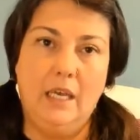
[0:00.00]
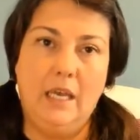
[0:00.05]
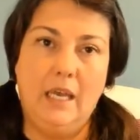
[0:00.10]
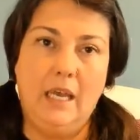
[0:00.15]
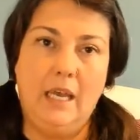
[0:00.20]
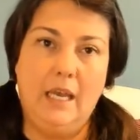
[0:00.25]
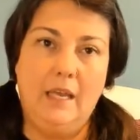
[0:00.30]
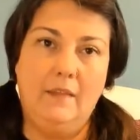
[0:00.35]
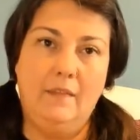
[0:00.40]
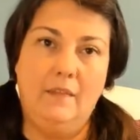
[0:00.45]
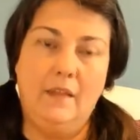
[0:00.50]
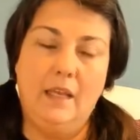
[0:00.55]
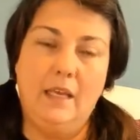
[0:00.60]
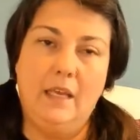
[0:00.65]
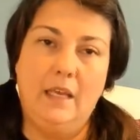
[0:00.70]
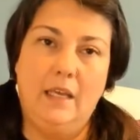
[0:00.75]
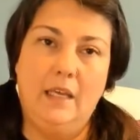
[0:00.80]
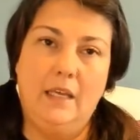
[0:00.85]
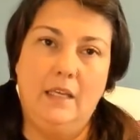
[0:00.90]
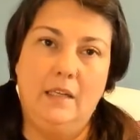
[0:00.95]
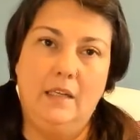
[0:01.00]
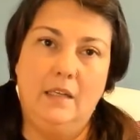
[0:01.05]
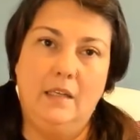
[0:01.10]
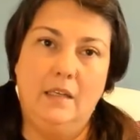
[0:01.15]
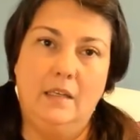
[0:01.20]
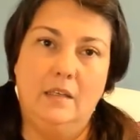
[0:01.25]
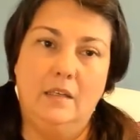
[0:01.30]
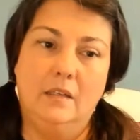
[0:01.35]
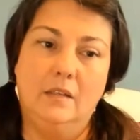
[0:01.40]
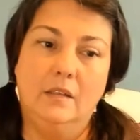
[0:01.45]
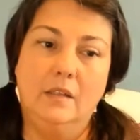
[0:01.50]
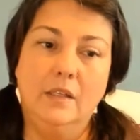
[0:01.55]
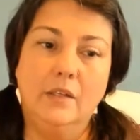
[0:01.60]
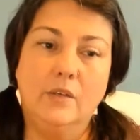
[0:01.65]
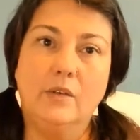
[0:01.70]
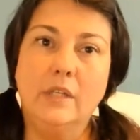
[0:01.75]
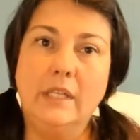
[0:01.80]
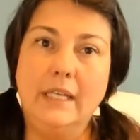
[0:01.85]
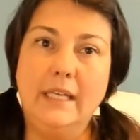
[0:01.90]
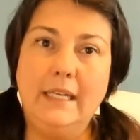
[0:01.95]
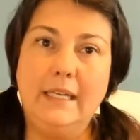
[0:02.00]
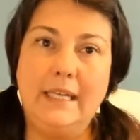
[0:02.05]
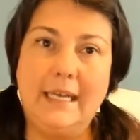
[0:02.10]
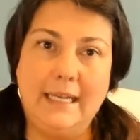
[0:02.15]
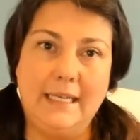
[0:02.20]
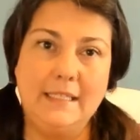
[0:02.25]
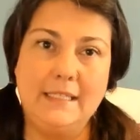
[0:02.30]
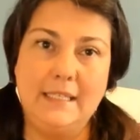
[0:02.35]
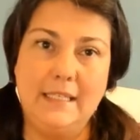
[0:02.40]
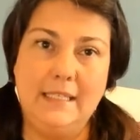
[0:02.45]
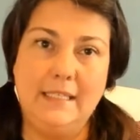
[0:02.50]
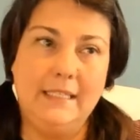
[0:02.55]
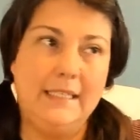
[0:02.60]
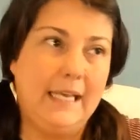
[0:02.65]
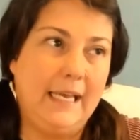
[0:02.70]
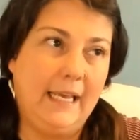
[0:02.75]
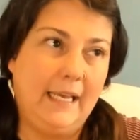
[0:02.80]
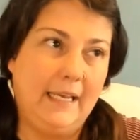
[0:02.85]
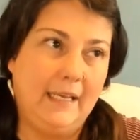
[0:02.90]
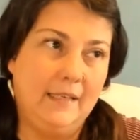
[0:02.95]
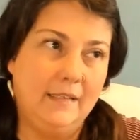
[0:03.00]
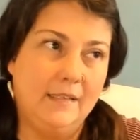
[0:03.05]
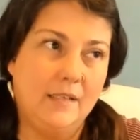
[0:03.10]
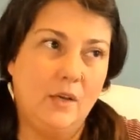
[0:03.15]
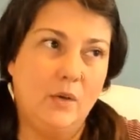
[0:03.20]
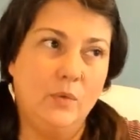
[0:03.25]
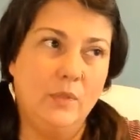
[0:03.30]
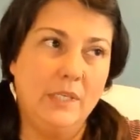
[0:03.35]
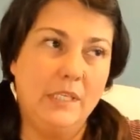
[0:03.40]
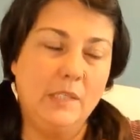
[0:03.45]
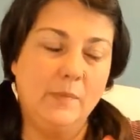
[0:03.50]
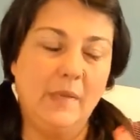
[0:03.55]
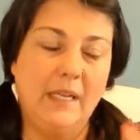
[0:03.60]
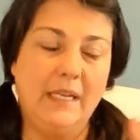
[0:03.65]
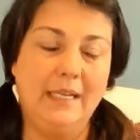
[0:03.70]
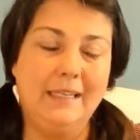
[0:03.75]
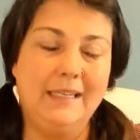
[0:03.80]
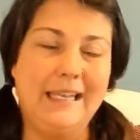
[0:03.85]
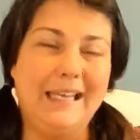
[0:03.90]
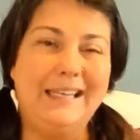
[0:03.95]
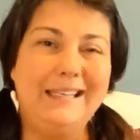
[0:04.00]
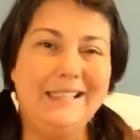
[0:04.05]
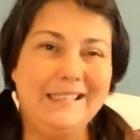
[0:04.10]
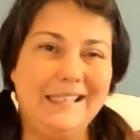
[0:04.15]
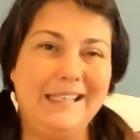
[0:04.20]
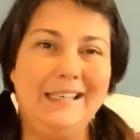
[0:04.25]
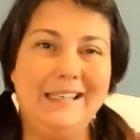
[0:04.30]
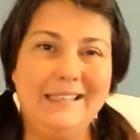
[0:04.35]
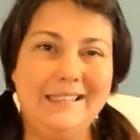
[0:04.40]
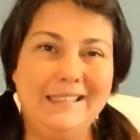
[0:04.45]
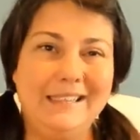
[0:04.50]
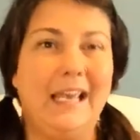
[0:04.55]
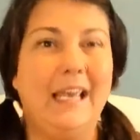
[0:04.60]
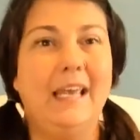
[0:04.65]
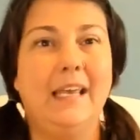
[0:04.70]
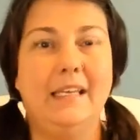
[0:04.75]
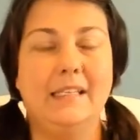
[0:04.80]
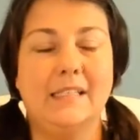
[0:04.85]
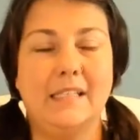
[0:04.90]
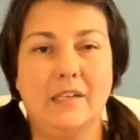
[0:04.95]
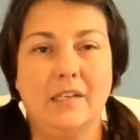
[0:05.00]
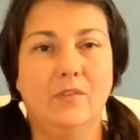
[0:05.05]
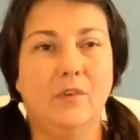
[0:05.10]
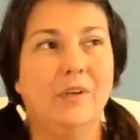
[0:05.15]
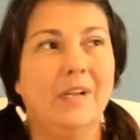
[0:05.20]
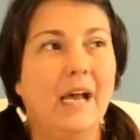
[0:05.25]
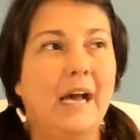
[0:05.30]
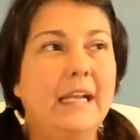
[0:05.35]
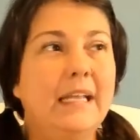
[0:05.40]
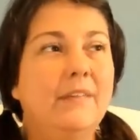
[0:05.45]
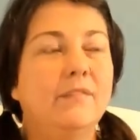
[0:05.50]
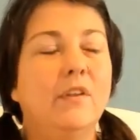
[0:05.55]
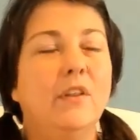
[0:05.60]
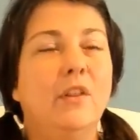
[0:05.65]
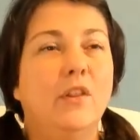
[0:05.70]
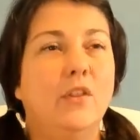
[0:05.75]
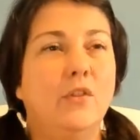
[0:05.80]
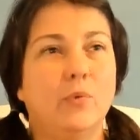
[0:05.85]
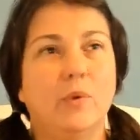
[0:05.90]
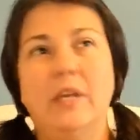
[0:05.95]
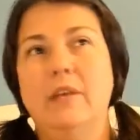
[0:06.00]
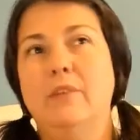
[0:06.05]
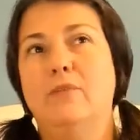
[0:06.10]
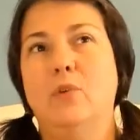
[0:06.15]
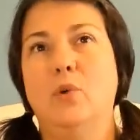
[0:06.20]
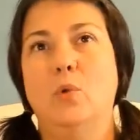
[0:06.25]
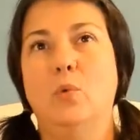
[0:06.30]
and then literally 19 days, only spending 19 days in, not even three full